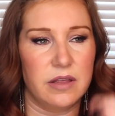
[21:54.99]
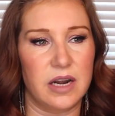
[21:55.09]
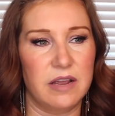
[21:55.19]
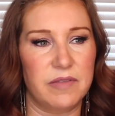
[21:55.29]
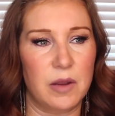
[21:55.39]

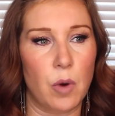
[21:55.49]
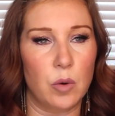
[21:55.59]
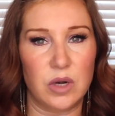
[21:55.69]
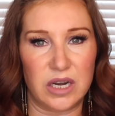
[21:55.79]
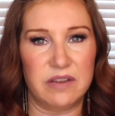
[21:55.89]
that if they
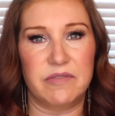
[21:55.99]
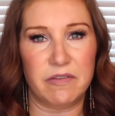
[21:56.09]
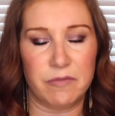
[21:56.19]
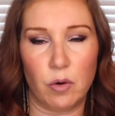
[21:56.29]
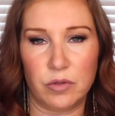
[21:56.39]
won't leave
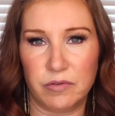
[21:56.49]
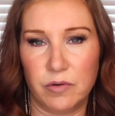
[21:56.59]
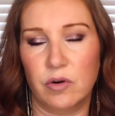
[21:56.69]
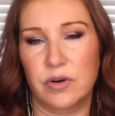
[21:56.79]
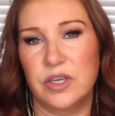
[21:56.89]
their foot on the
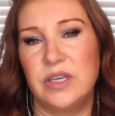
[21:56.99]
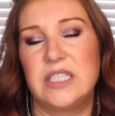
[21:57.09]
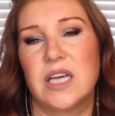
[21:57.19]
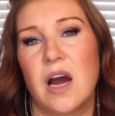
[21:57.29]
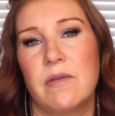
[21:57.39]
floor and you
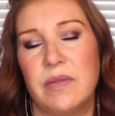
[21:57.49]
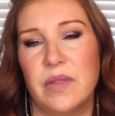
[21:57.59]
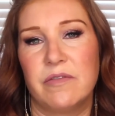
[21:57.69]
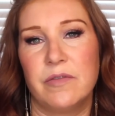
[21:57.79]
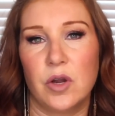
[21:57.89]
need to cut
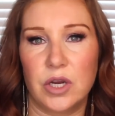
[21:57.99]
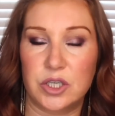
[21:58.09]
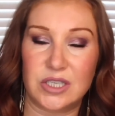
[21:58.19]
around their foot,